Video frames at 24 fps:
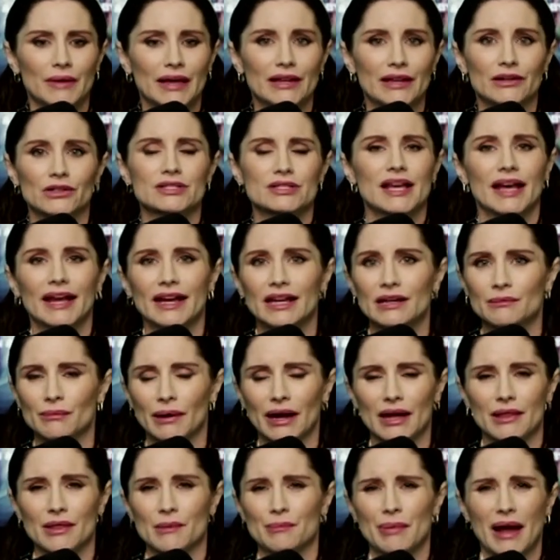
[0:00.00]
entertained
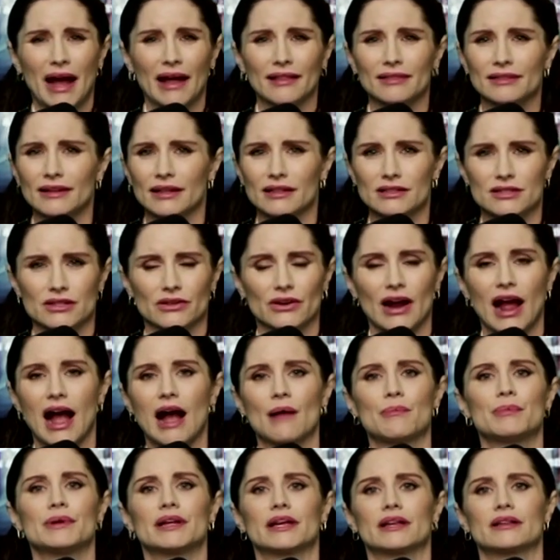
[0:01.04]
by the bad things that are
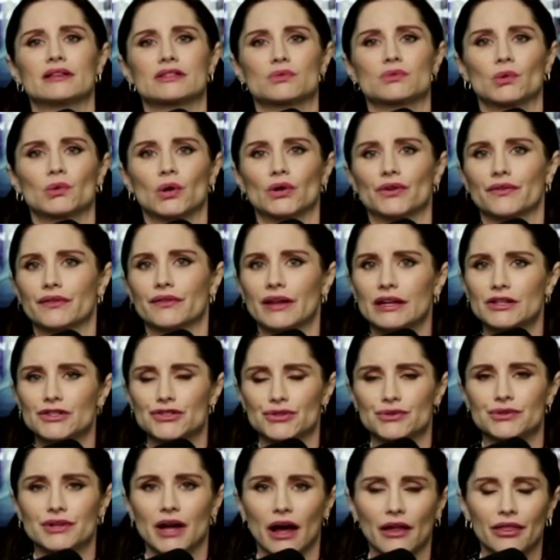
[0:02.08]
happening in this world and then
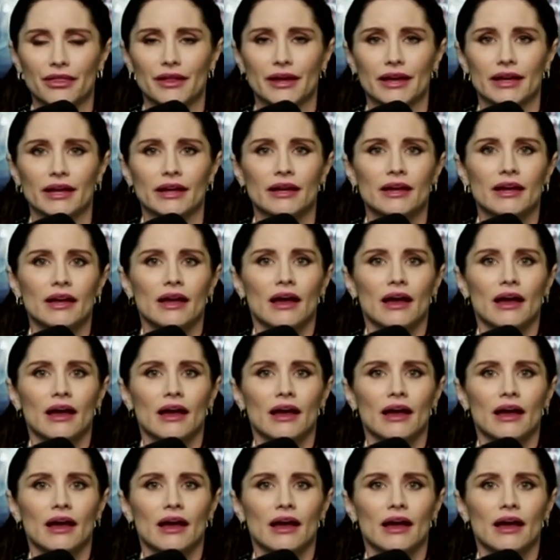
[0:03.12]
do nothing.